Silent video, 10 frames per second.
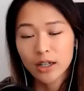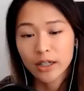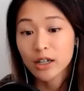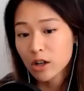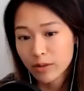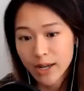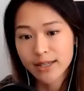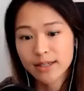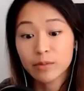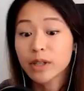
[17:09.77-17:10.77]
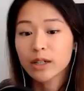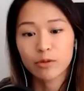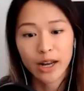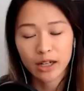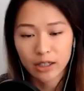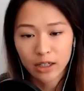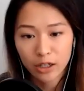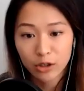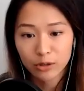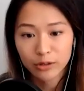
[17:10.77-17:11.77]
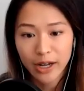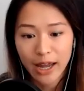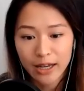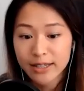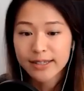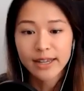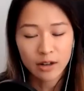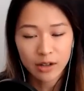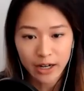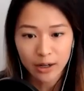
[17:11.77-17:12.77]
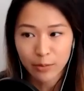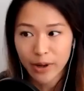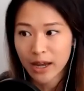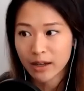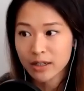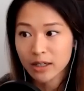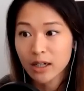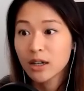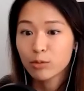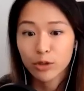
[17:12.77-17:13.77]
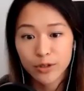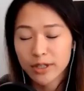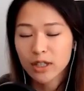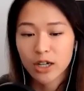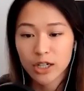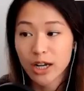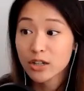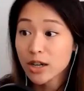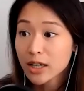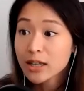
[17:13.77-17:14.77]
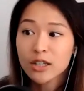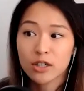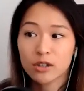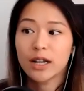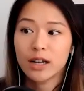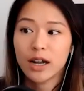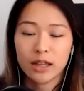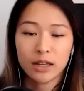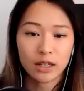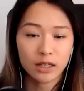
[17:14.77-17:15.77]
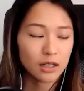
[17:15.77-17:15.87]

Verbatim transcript: can create something radically new and scale that up and produce a lot of change. And I think that's great. I think